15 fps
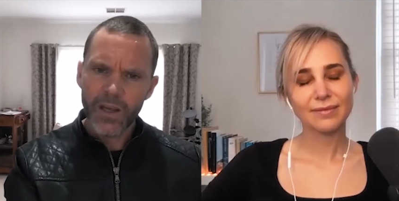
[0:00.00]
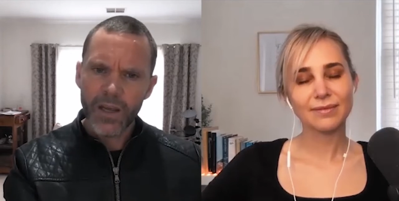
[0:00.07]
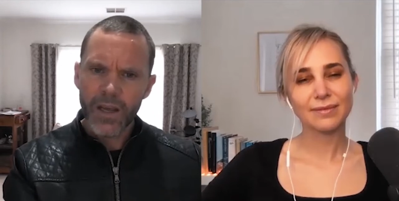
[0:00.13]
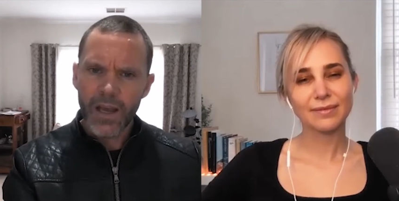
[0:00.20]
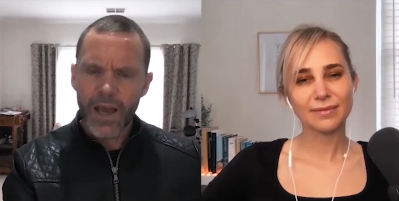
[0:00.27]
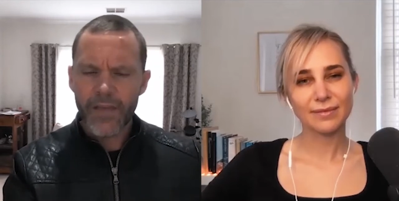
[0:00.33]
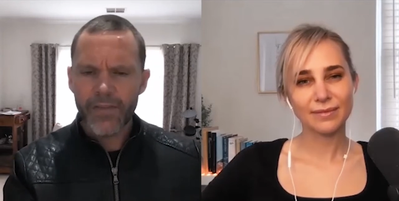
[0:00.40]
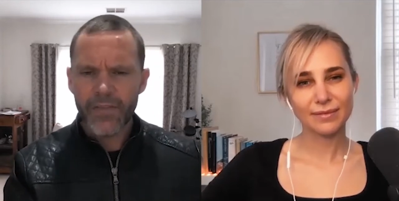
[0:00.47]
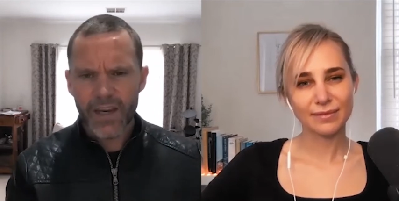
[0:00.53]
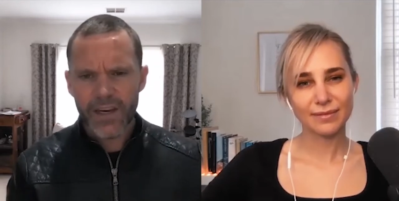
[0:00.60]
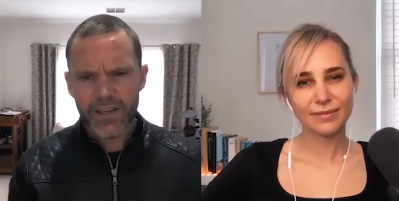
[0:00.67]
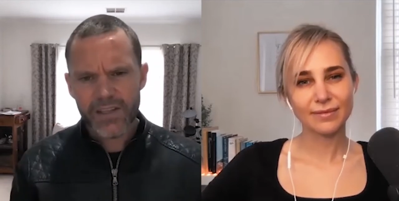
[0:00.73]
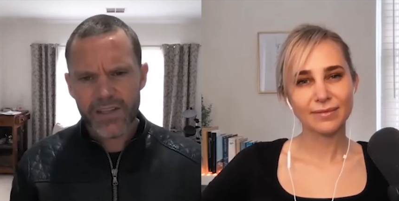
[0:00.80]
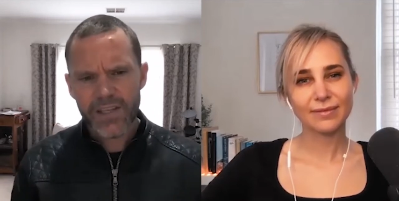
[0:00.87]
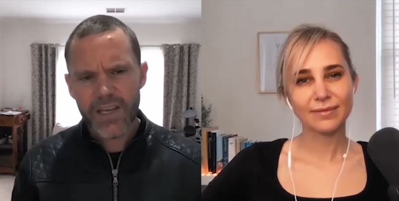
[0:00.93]
Speaker 1: Mm. And then
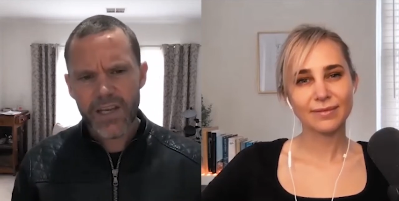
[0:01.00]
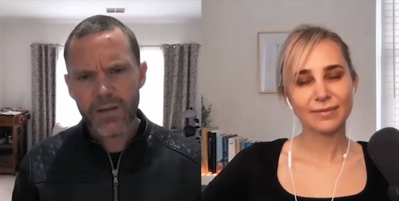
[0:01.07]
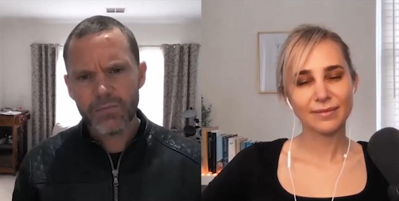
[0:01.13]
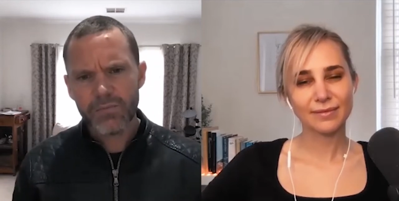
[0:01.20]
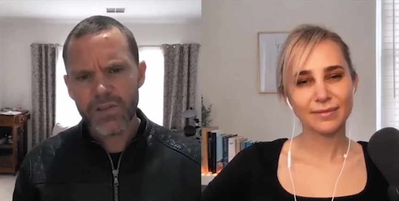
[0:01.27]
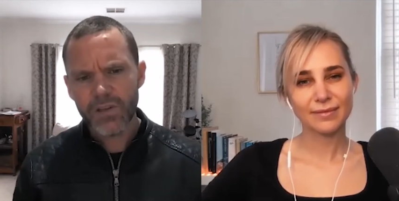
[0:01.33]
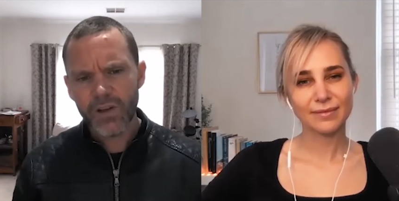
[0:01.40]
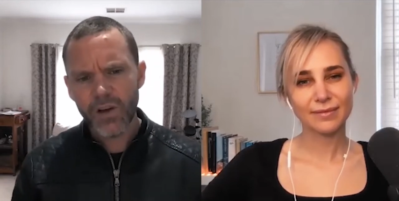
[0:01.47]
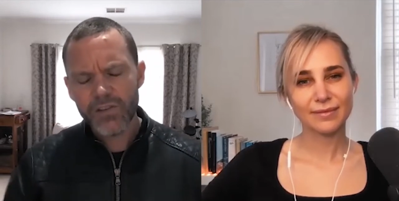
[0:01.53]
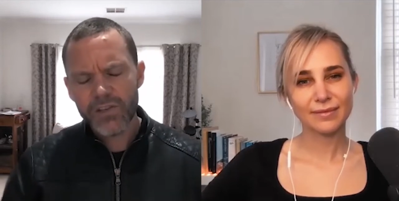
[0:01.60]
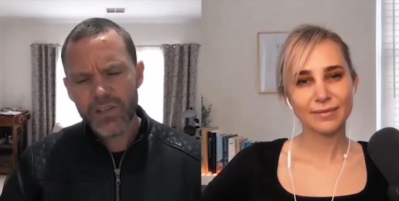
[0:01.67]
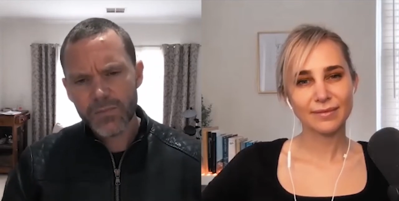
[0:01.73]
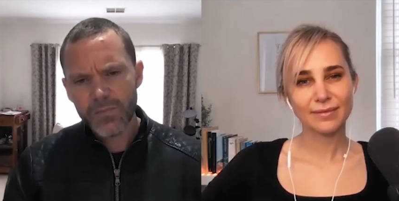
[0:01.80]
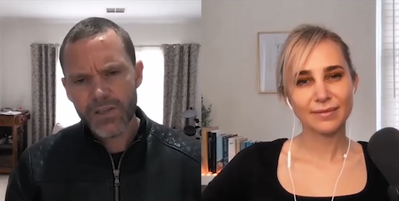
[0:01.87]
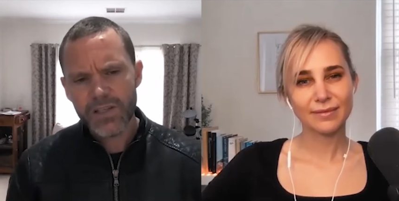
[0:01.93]
it seemed not
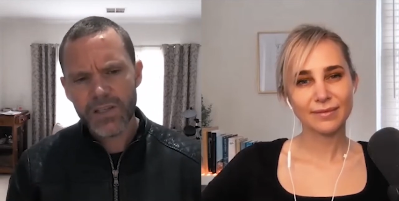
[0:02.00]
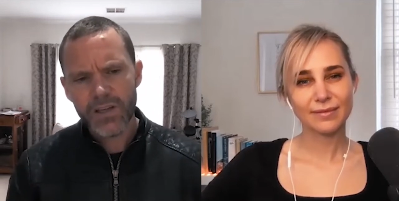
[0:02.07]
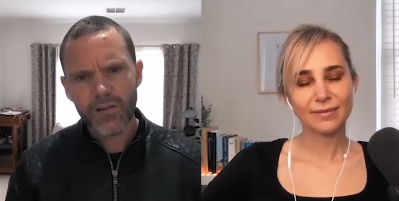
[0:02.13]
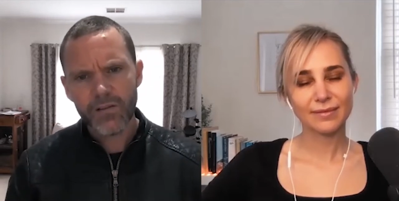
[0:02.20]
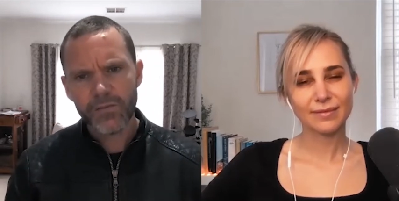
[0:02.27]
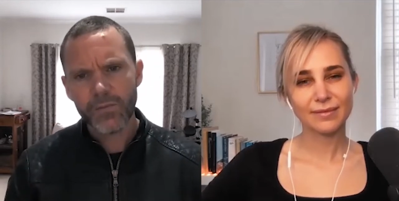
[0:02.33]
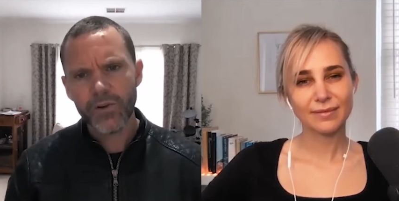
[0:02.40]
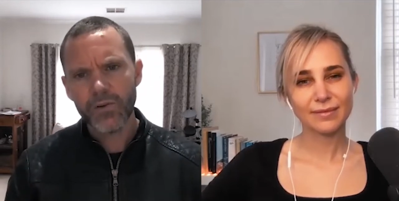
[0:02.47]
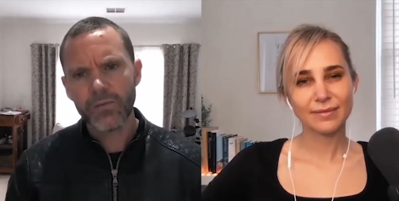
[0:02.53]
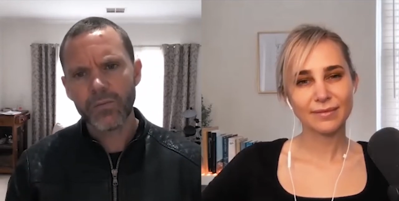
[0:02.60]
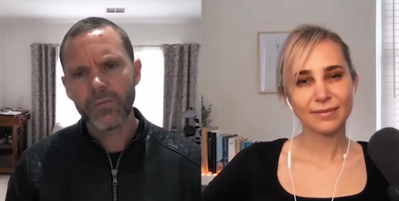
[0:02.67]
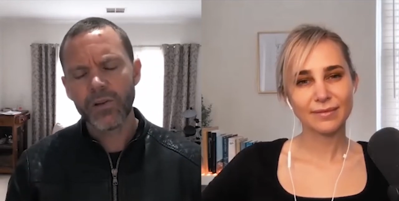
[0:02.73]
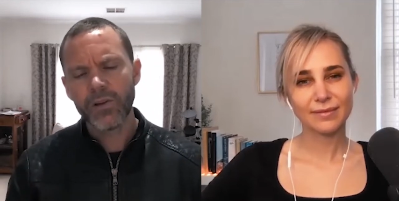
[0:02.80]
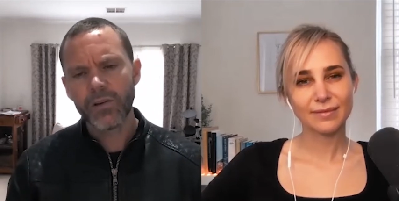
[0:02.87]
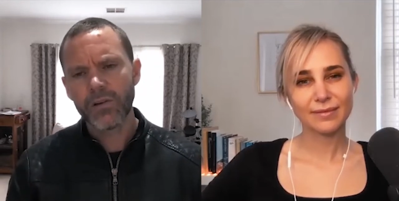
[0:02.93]
just myself, but
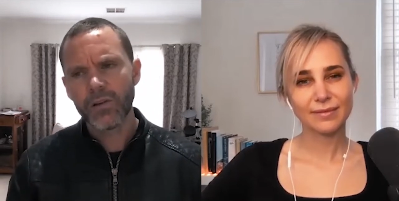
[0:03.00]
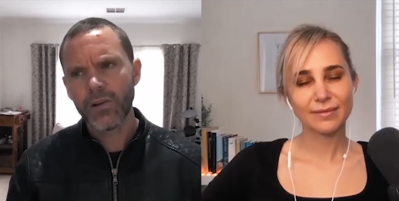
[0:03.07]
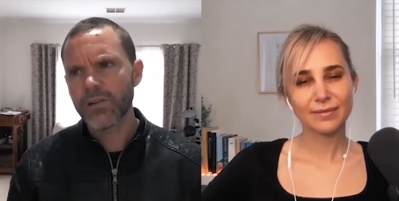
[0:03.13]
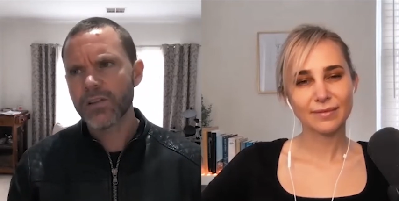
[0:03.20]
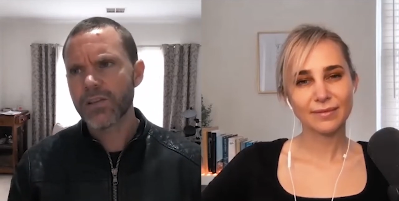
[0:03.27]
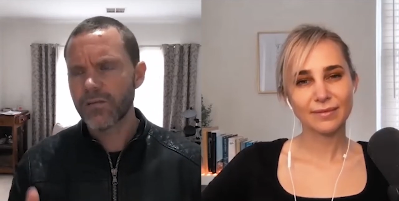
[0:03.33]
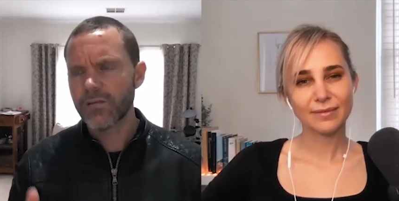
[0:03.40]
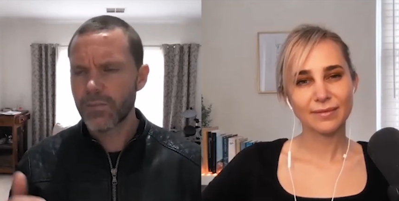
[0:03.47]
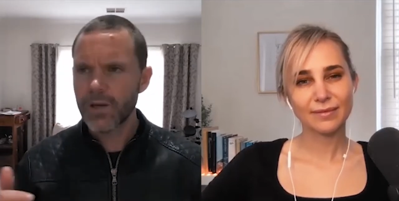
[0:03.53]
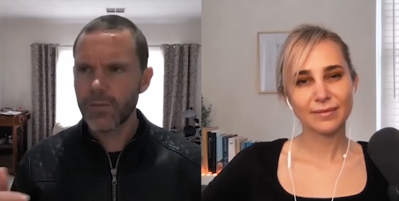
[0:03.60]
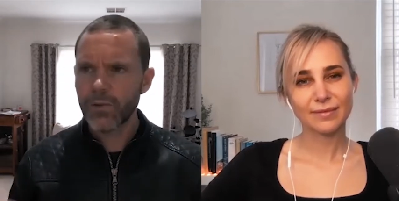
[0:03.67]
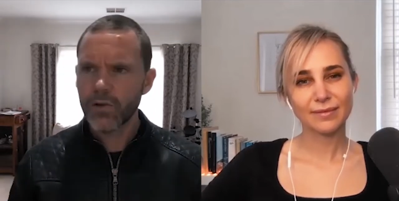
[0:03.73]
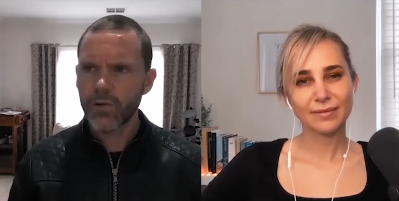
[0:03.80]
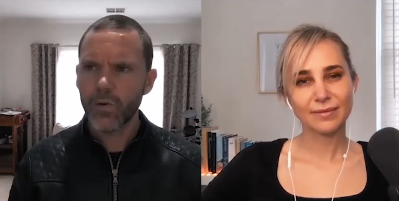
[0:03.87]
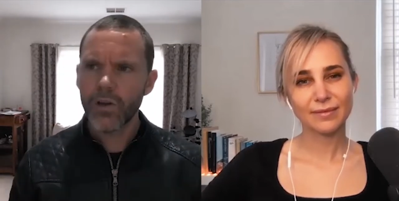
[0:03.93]
lots of
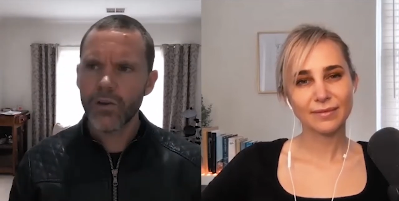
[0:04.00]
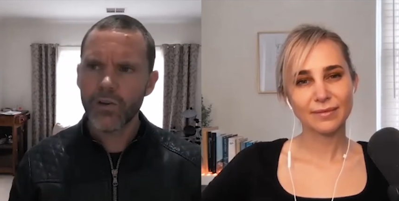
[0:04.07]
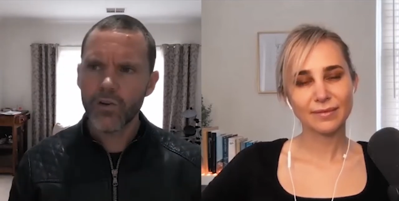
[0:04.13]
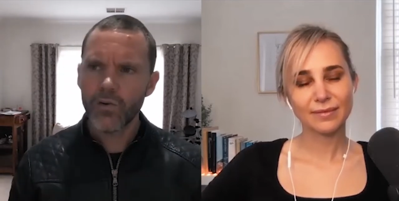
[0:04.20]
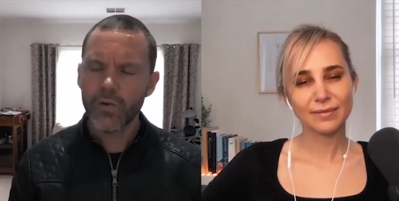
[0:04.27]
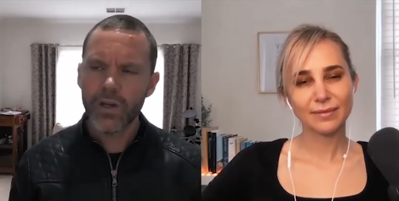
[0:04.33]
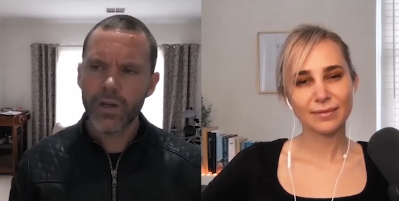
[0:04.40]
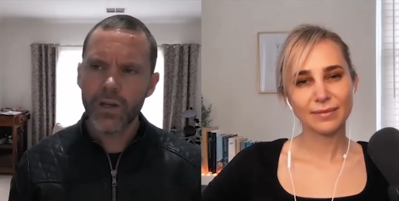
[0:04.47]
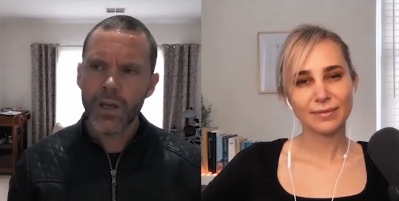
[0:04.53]
people who I knew